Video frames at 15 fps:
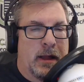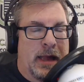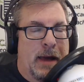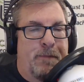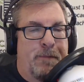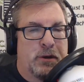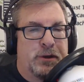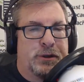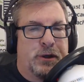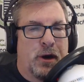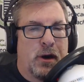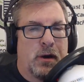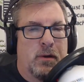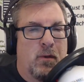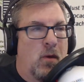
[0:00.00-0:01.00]
lamppost
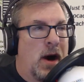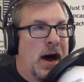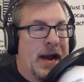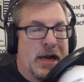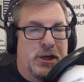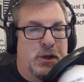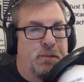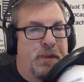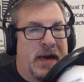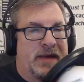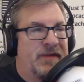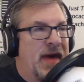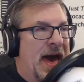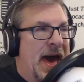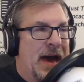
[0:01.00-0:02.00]
skirt. Why did you
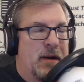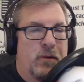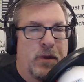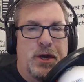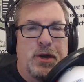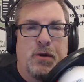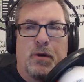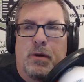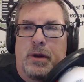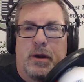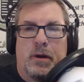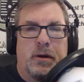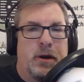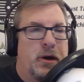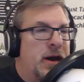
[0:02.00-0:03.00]
pick that when you
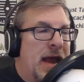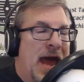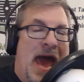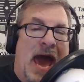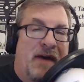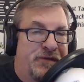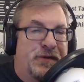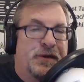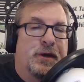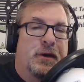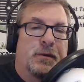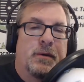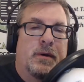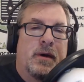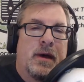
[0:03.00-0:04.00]
didn't have
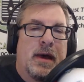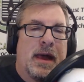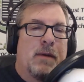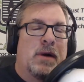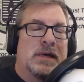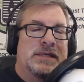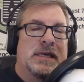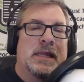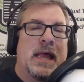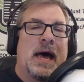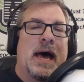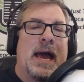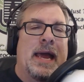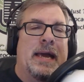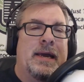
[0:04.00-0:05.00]
to? It wasn't
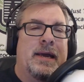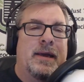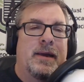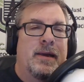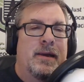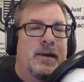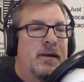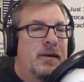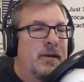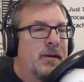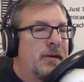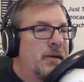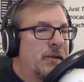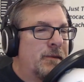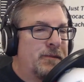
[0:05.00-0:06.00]
like
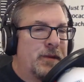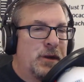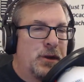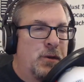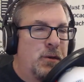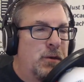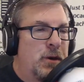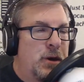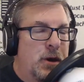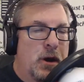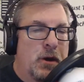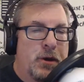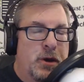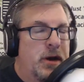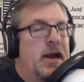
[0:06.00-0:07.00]
you
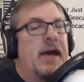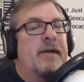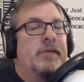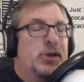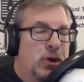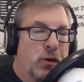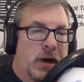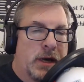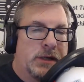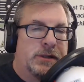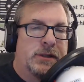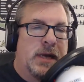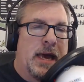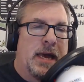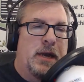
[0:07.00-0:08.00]
didn't have a
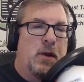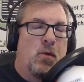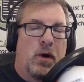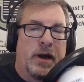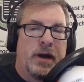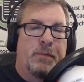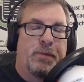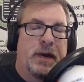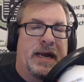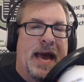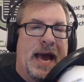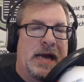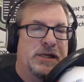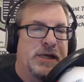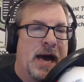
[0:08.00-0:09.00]
choice and you wanted to put a
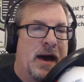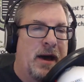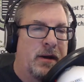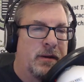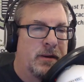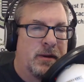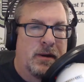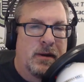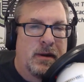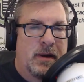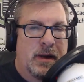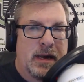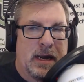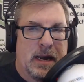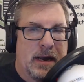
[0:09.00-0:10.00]
cache out
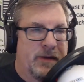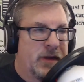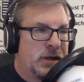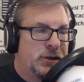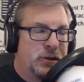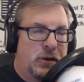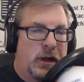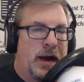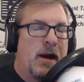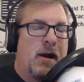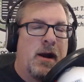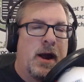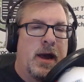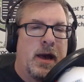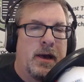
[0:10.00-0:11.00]
in this little
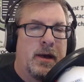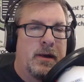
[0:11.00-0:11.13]
area,